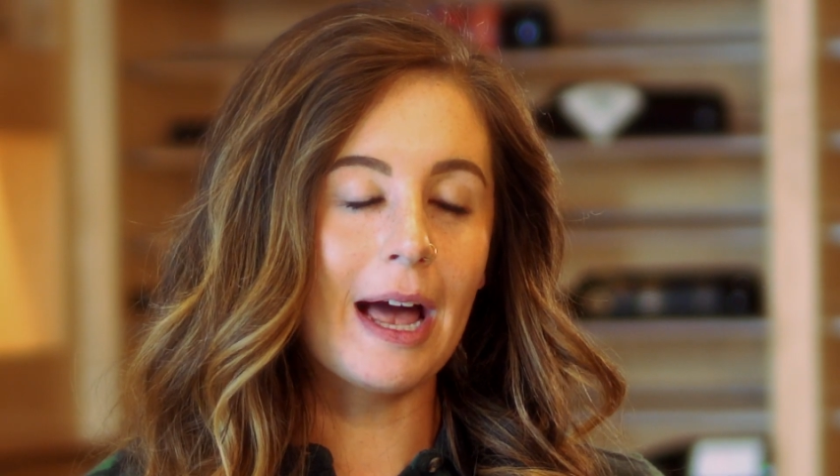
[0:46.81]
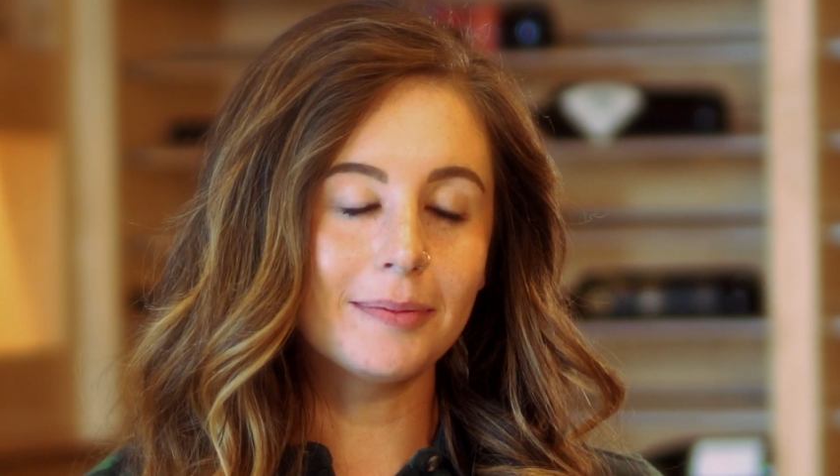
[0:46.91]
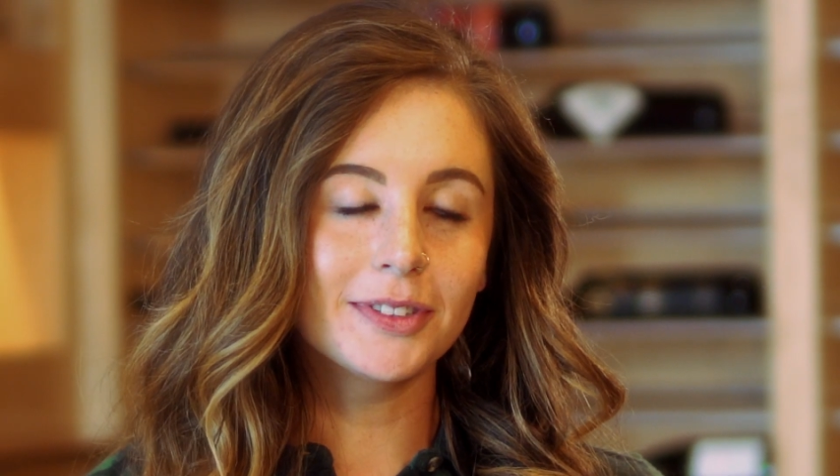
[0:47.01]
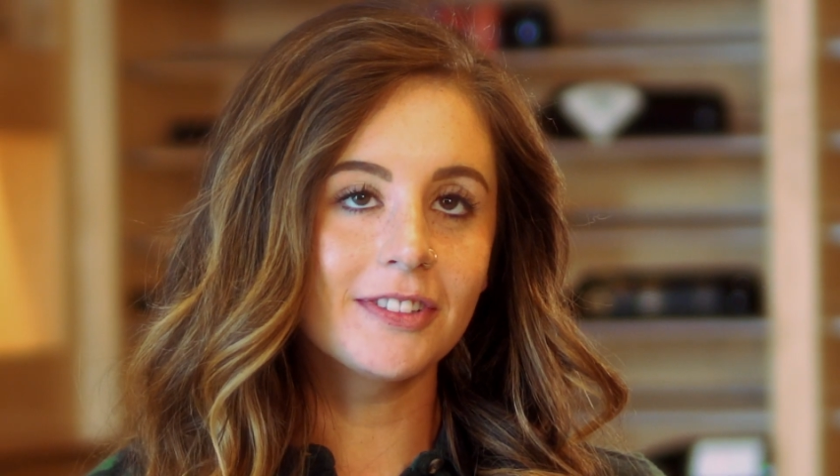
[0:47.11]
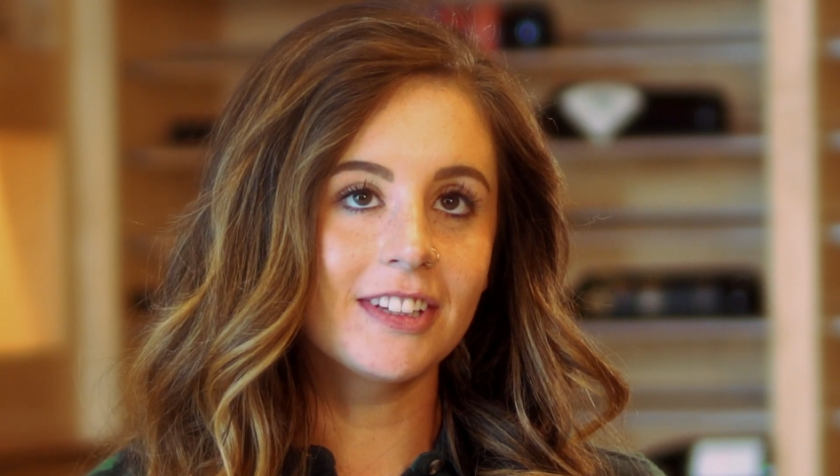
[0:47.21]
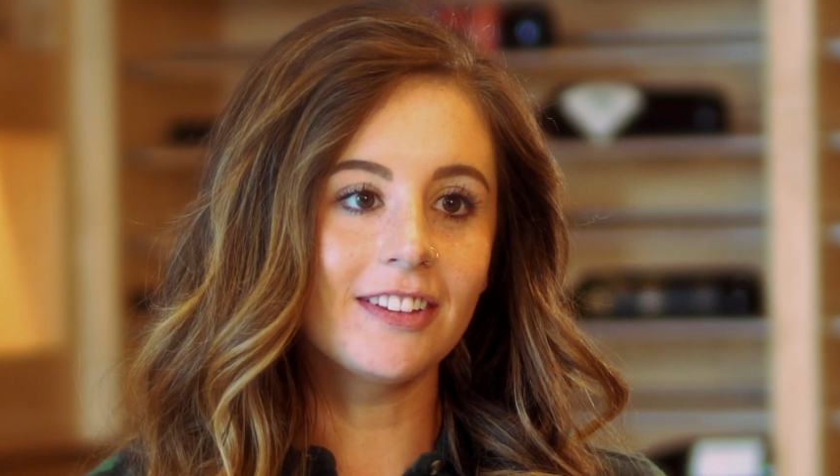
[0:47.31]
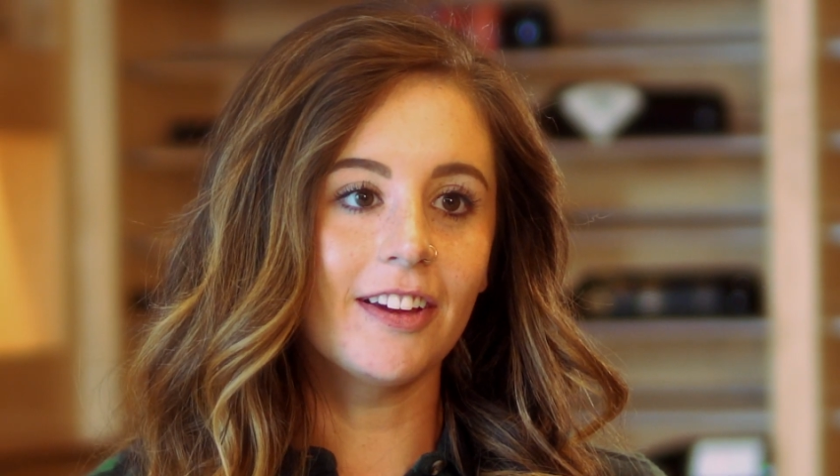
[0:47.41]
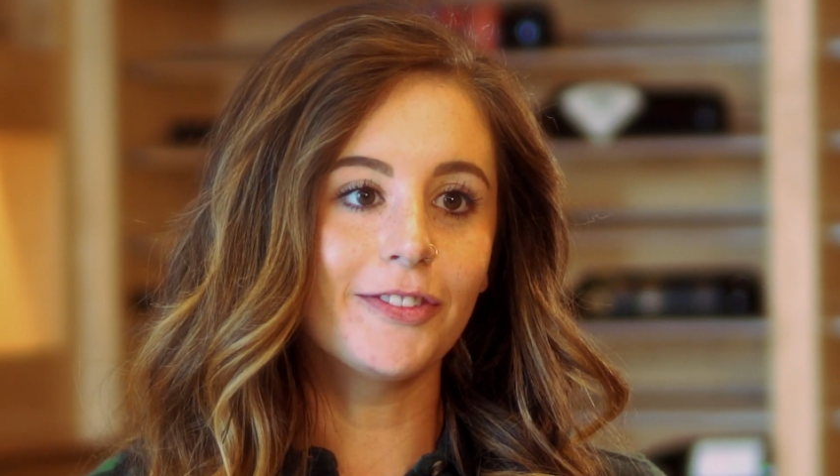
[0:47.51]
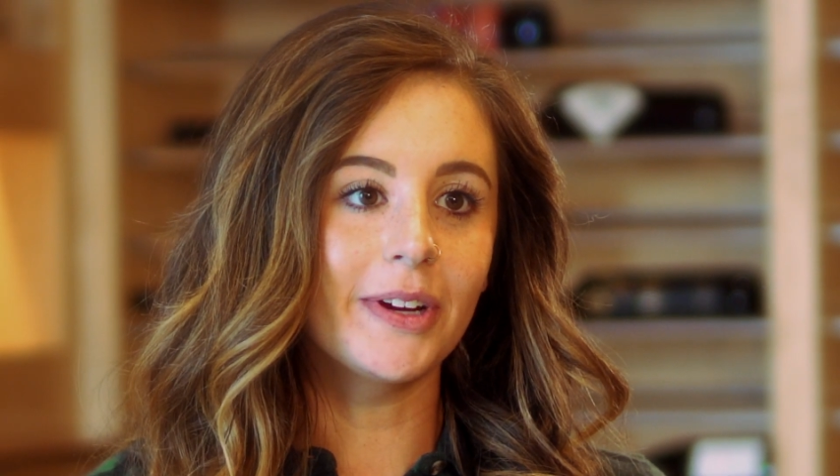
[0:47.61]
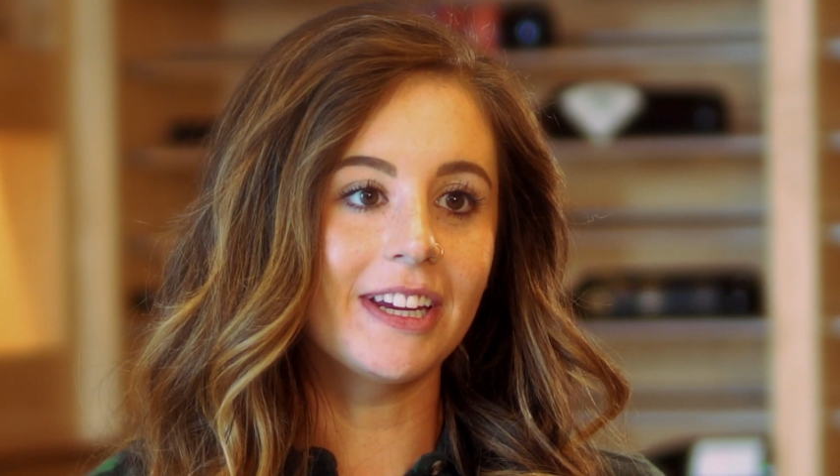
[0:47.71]
absolutely
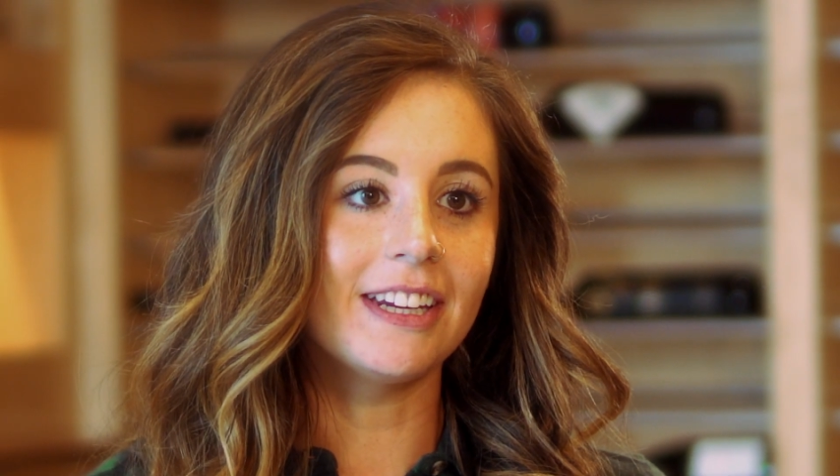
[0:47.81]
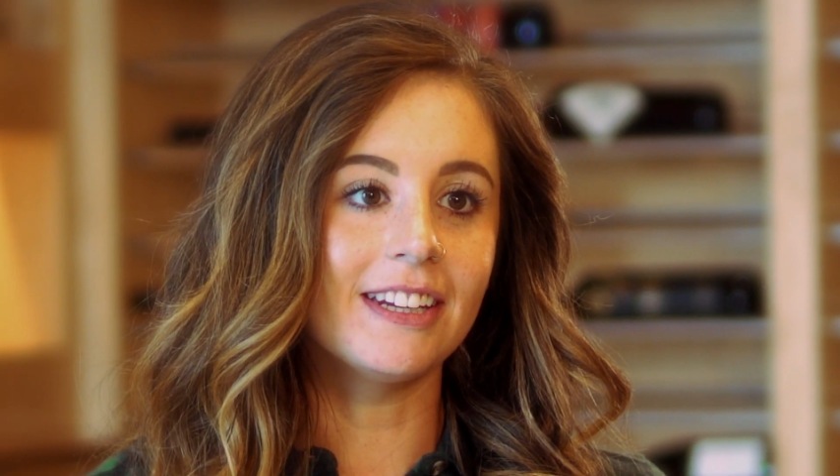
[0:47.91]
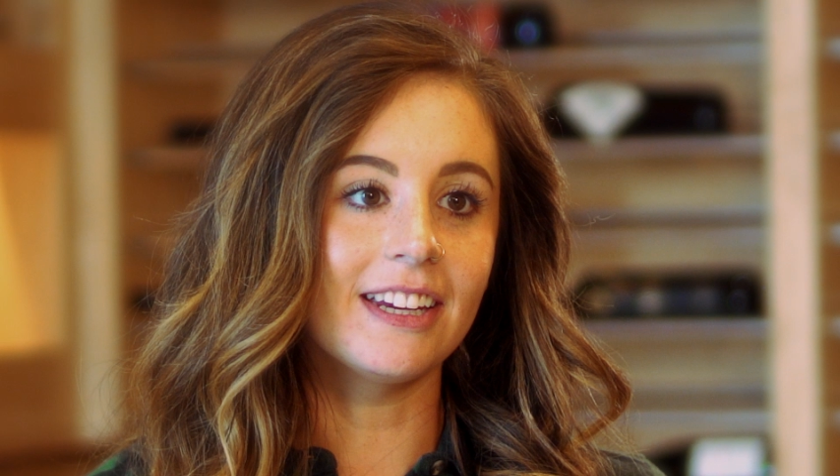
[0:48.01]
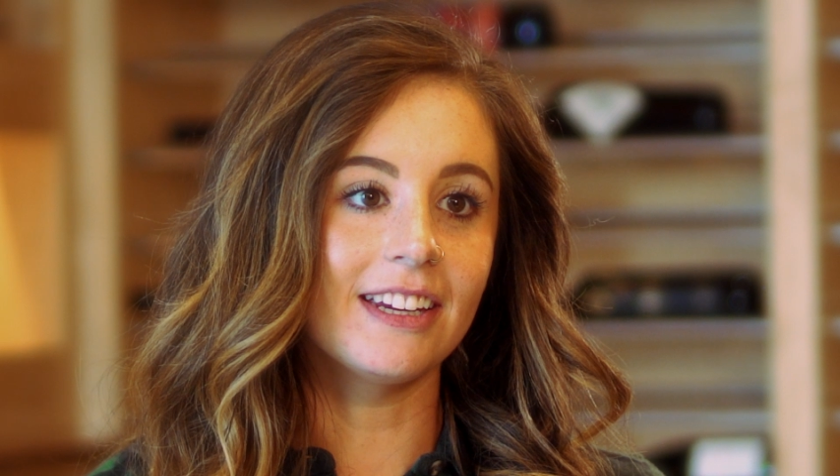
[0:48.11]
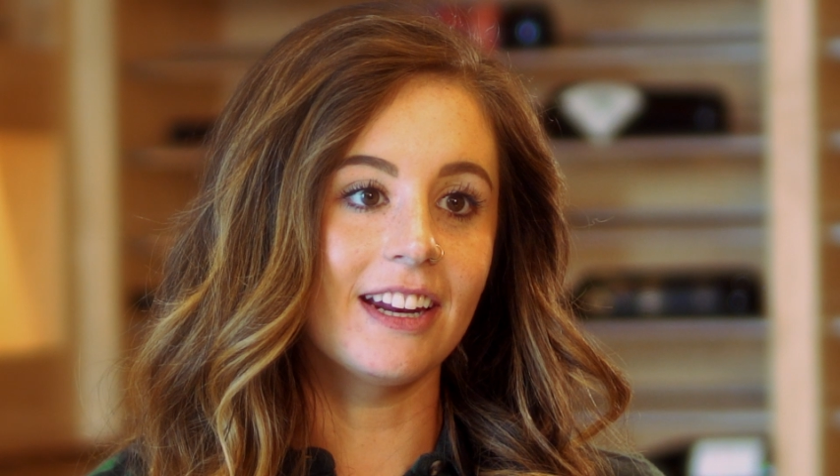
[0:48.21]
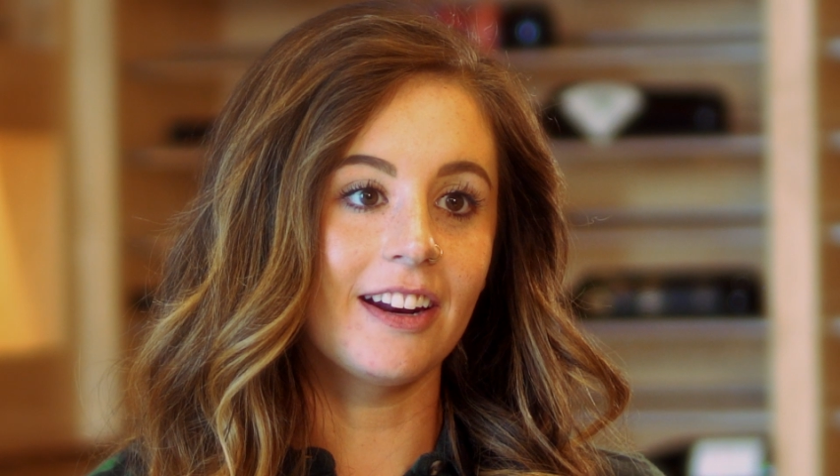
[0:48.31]
loved what he did,